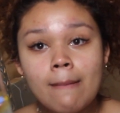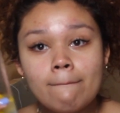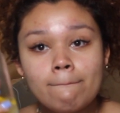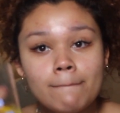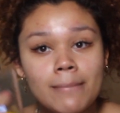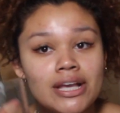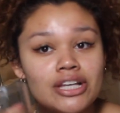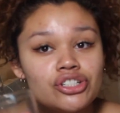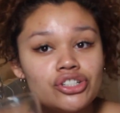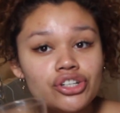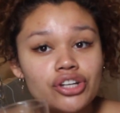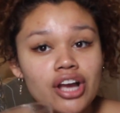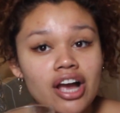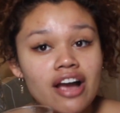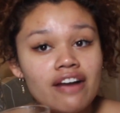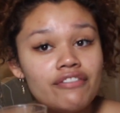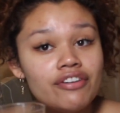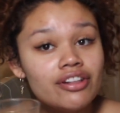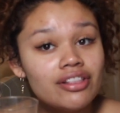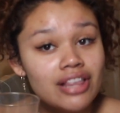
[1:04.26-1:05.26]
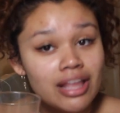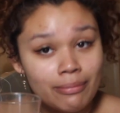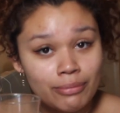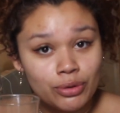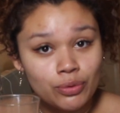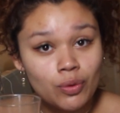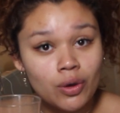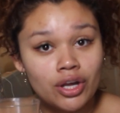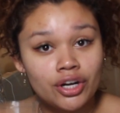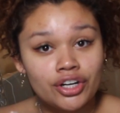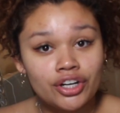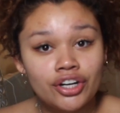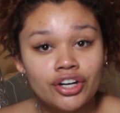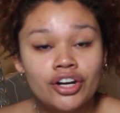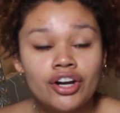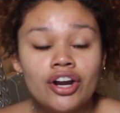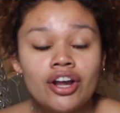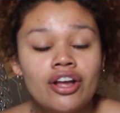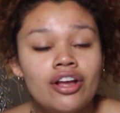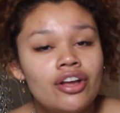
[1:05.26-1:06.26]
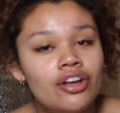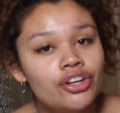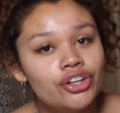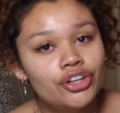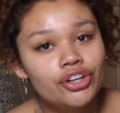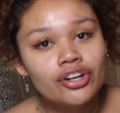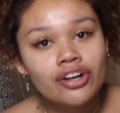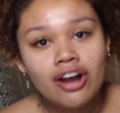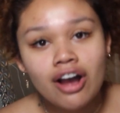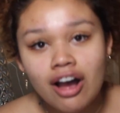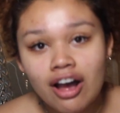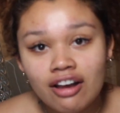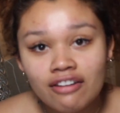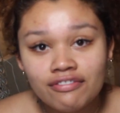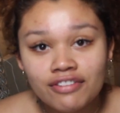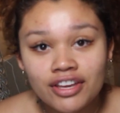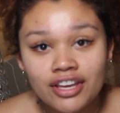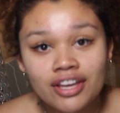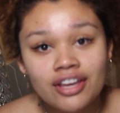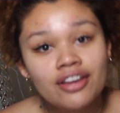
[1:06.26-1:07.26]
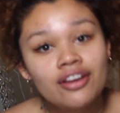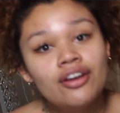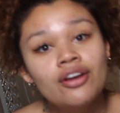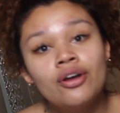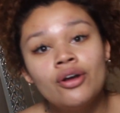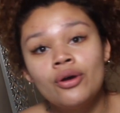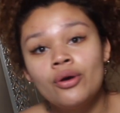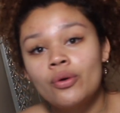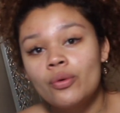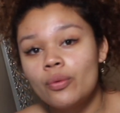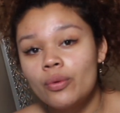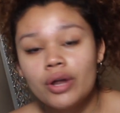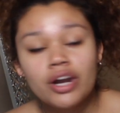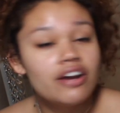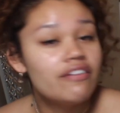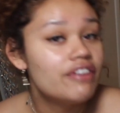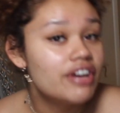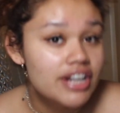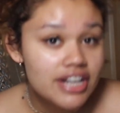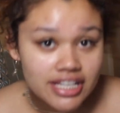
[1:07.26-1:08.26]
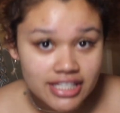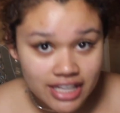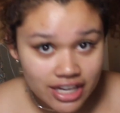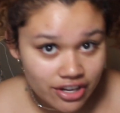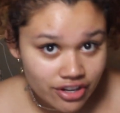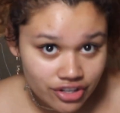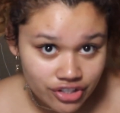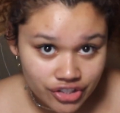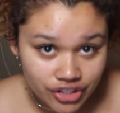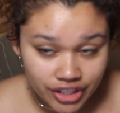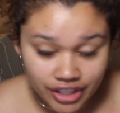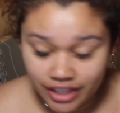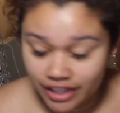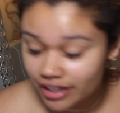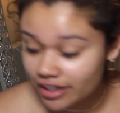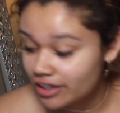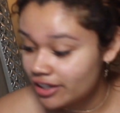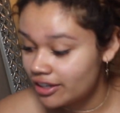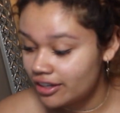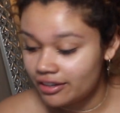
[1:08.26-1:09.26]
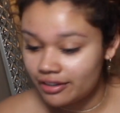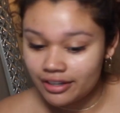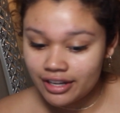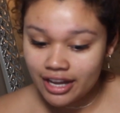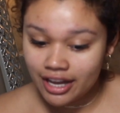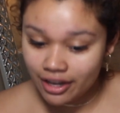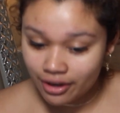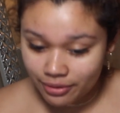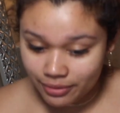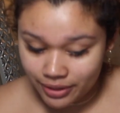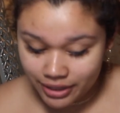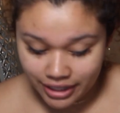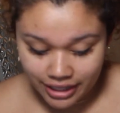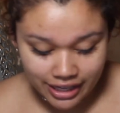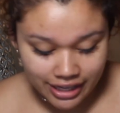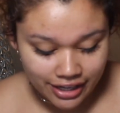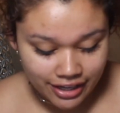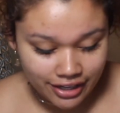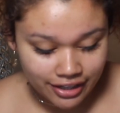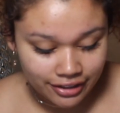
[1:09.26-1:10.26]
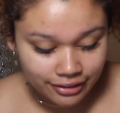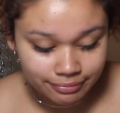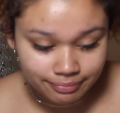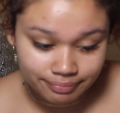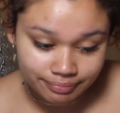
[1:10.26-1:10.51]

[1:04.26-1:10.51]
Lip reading: Make sure you have your lemon water, your coffee, whatever it is that you drink. I don't really care.